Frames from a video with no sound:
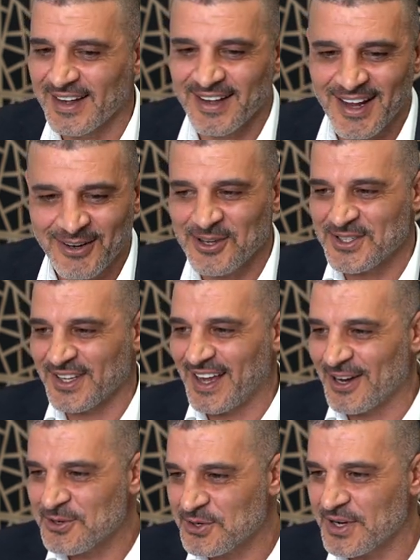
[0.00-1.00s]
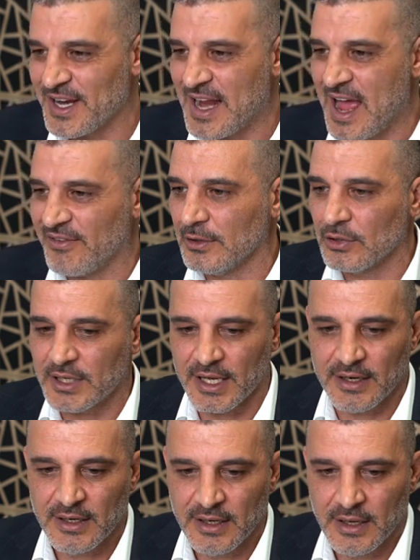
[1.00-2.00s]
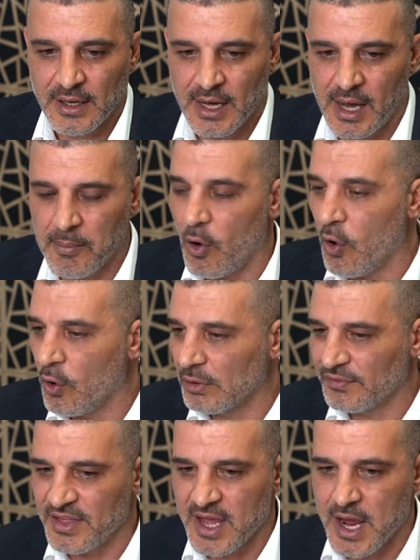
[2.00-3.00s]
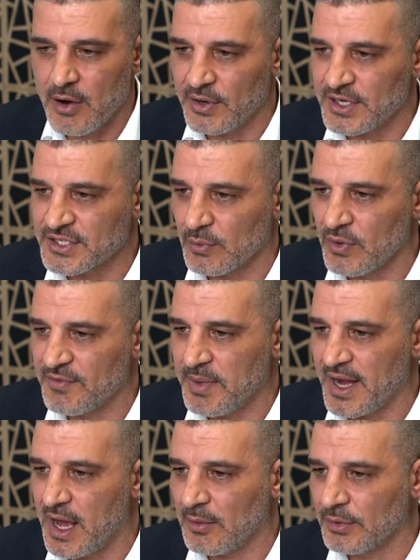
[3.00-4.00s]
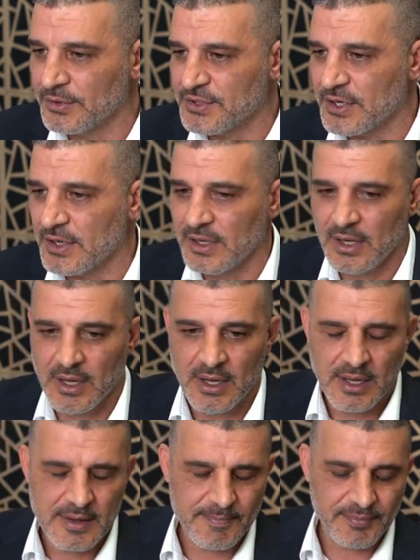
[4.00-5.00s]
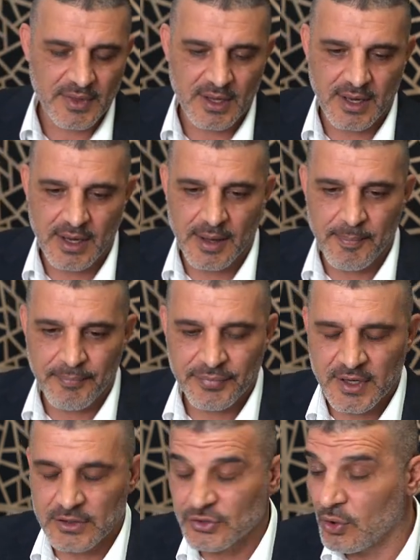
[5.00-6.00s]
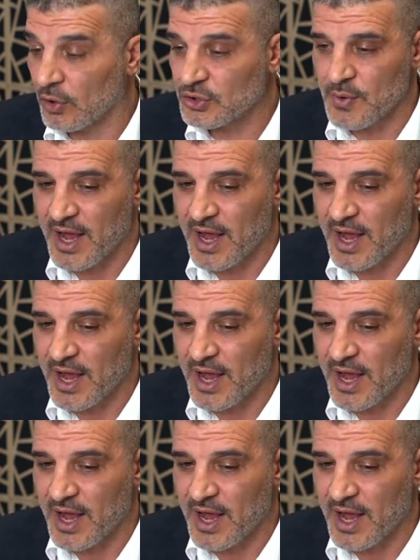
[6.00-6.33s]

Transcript: across the country and have a look at all of the areas that we've been able to um, talk to our